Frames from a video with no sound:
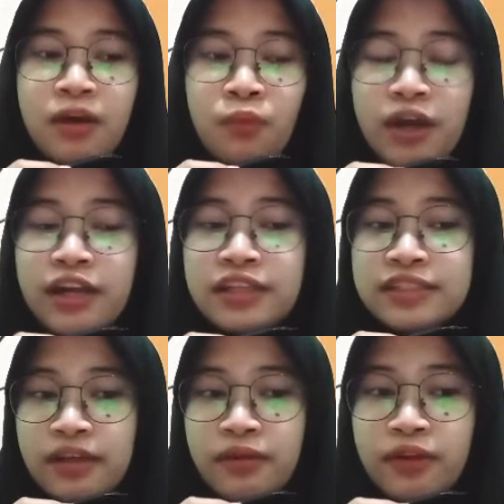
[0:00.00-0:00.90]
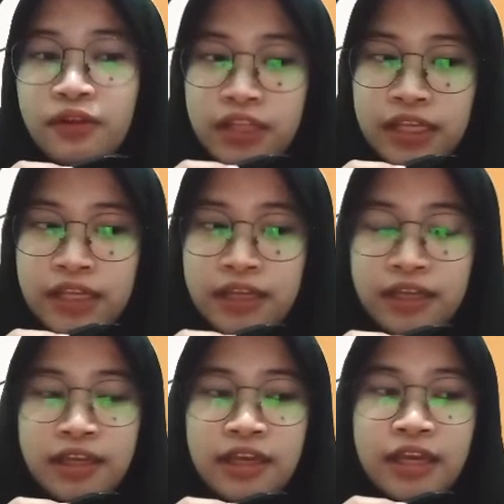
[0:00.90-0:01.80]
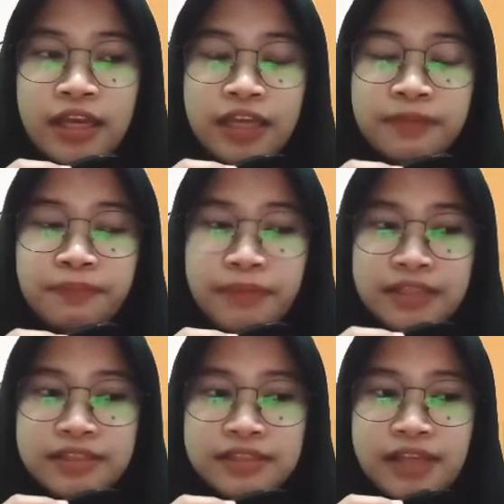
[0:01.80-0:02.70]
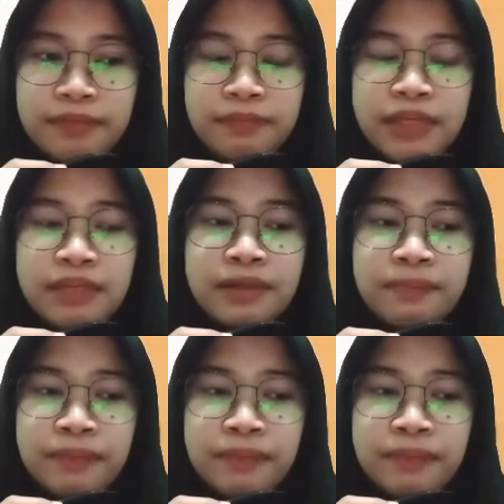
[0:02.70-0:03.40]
one sound only. It means that minimal